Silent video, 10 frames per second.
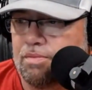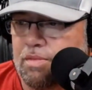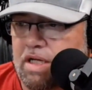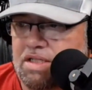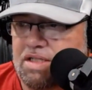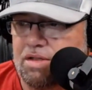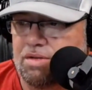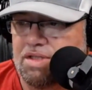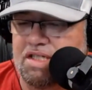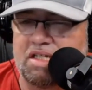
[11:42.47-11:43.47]
it's still
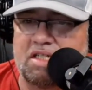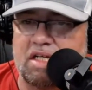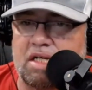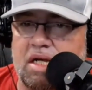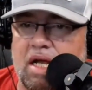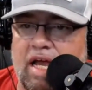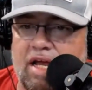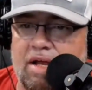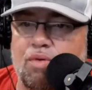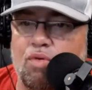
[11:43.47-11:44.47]

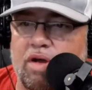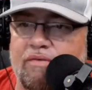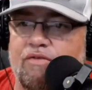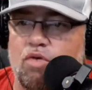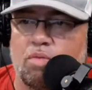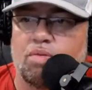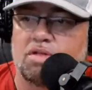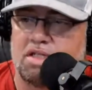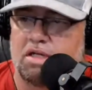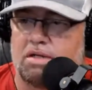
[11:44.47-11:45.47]
68.4
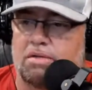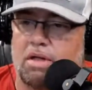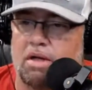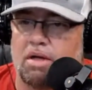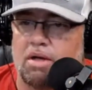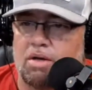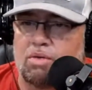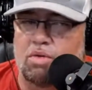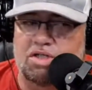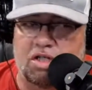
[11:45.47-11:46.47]
percent,
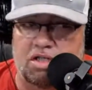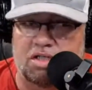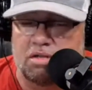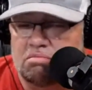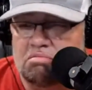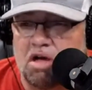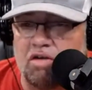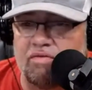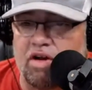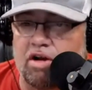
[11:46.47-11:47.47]
which is a
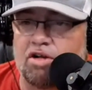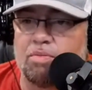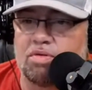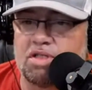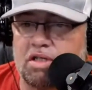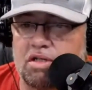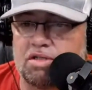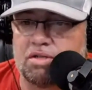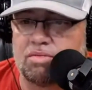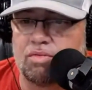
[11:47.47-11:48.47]
very good
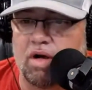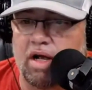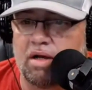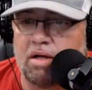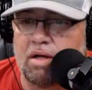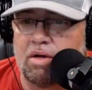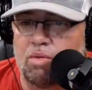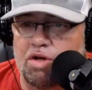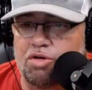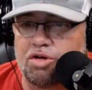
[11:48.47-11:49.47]
percentage, right?
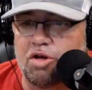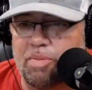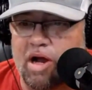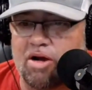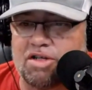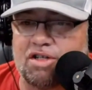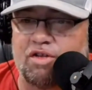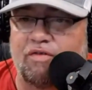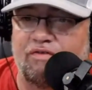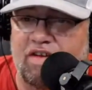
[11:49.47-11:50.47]
When you compare it to
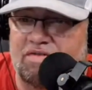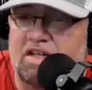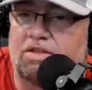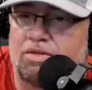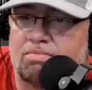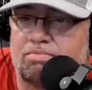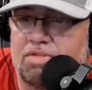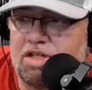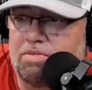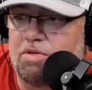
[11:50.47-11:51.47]
the 50
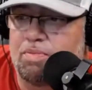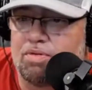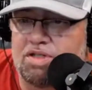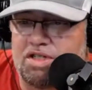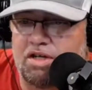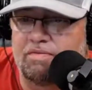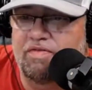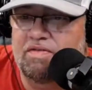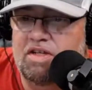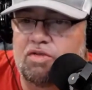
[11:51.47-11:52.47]
something percent,
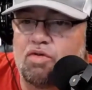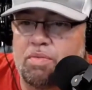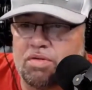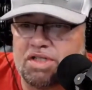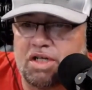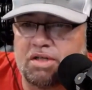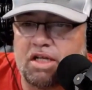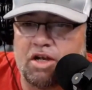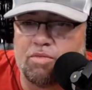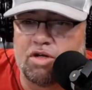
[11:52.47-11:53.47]
53 percent
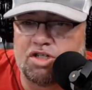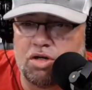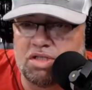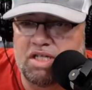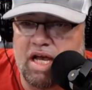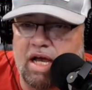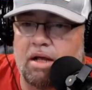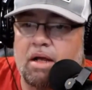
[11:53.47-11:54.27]
that Emory Jones had